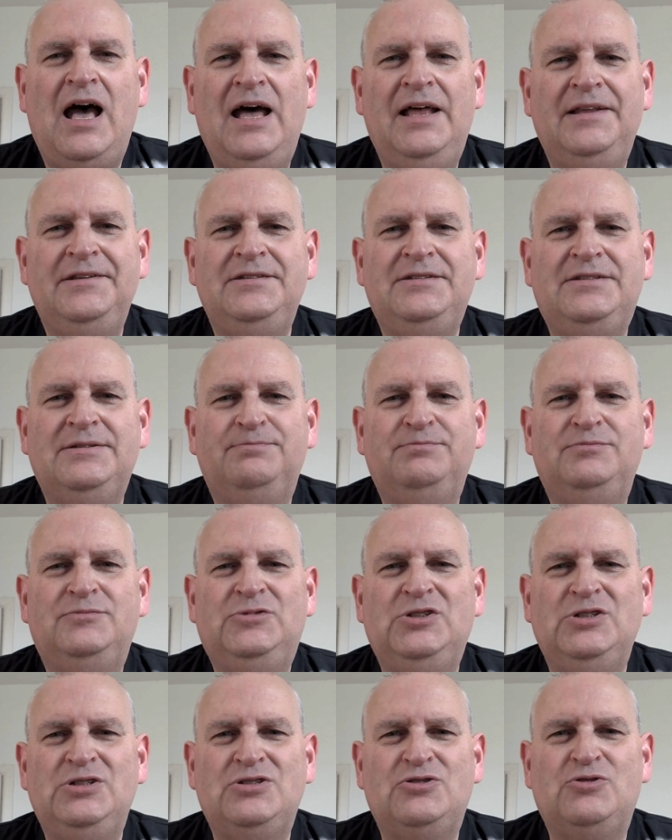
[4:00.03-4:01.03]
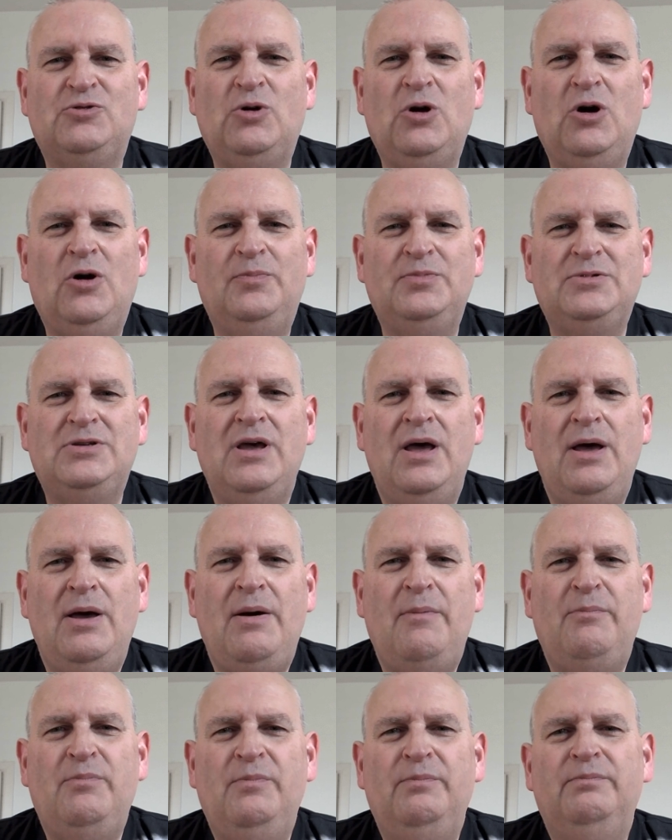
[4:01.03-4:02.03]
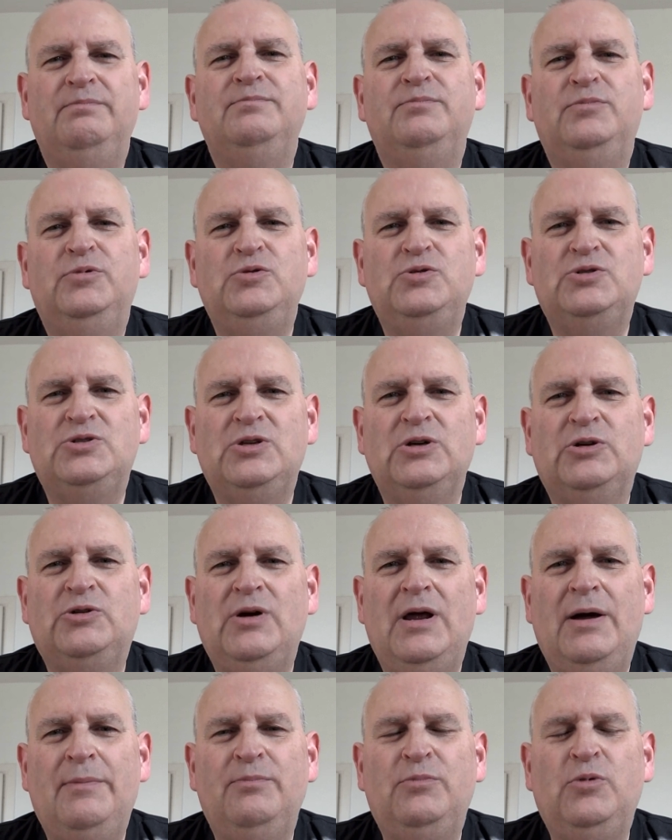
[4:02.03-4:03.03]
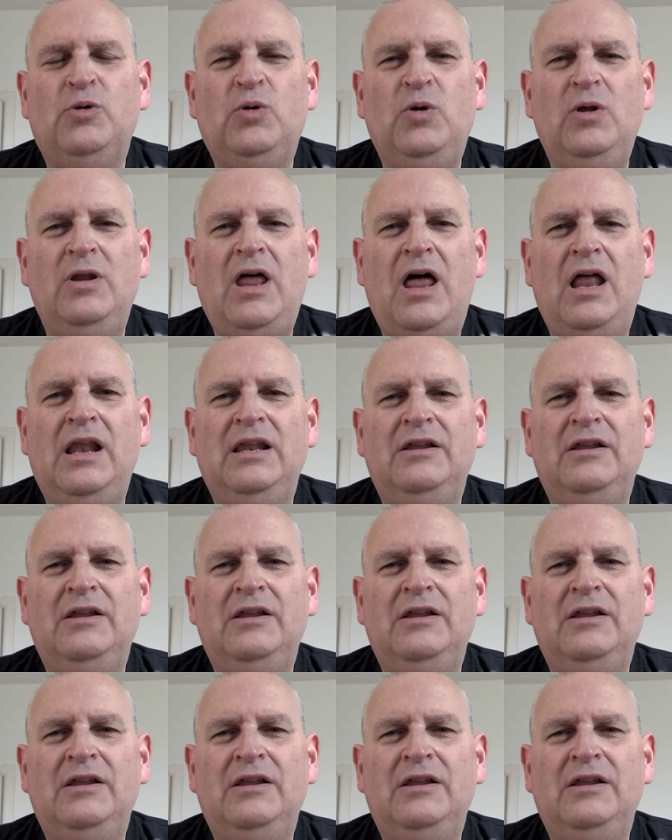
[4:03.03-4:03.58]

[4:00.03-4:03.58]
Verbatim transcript: And just dropped Boostergram Ball,